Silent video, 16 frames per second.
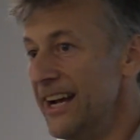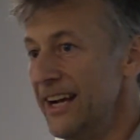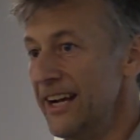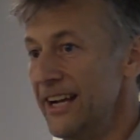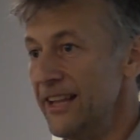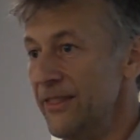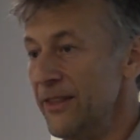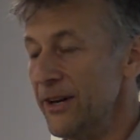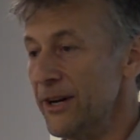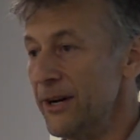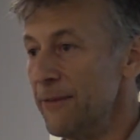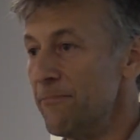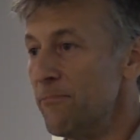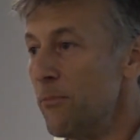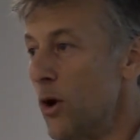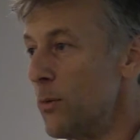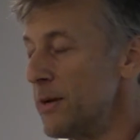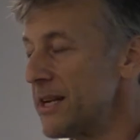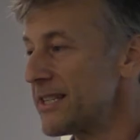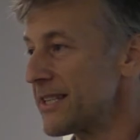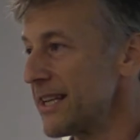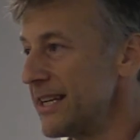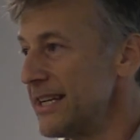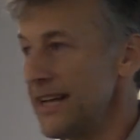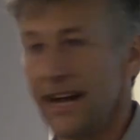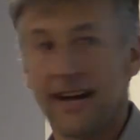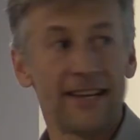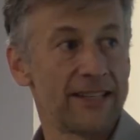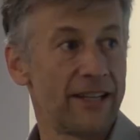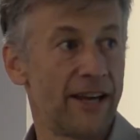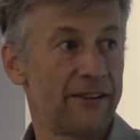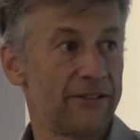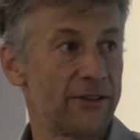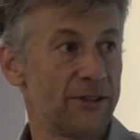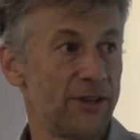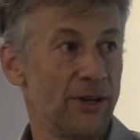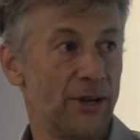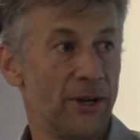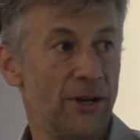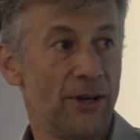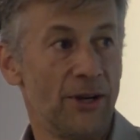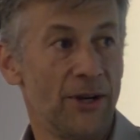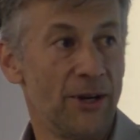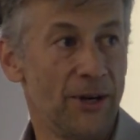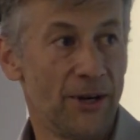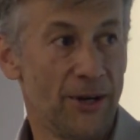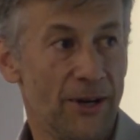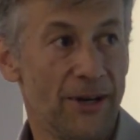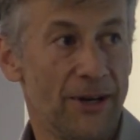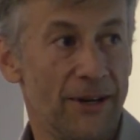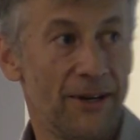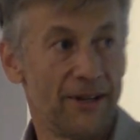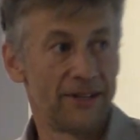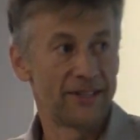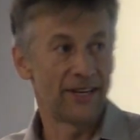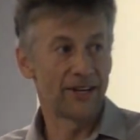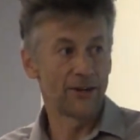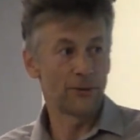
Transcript: in the moments that he has left. Take it